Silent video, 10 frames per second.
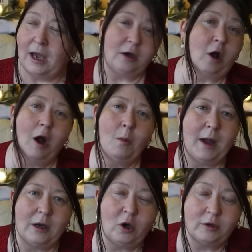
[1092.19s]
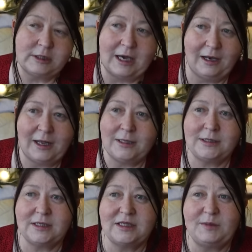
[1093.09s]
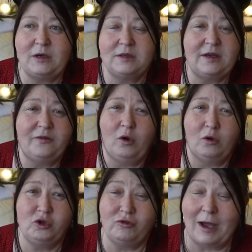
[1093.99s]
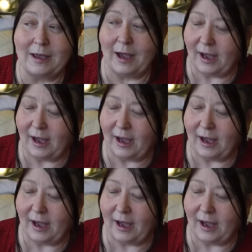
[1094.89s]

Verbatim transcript: I can't wear contact lenses because I've got dry